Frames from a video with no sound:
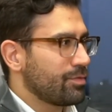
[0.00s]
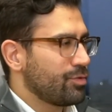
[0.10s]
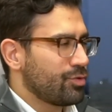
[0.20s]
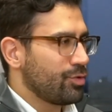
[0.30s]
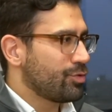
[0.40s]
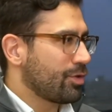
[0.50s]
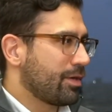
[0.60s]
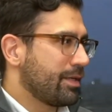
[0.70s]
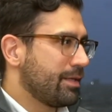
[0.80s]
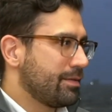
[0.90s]
You
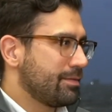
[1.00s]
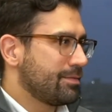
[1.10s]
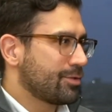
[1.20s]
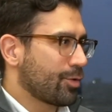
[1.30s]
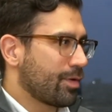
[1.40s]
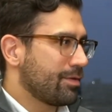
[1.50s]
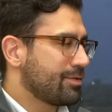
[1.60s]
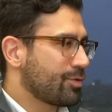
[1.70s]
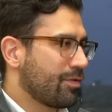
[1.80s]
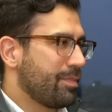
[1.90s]
start in sort
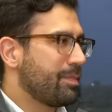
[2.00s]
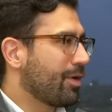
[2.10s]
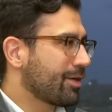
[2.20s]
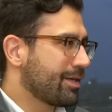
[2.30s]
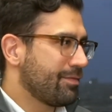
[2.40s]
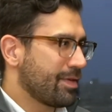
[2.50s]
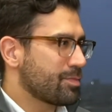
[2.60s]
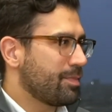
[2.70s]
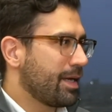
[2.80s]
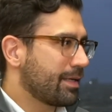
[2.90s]
of mid-market
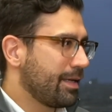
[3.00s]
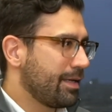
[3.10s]
investment banking.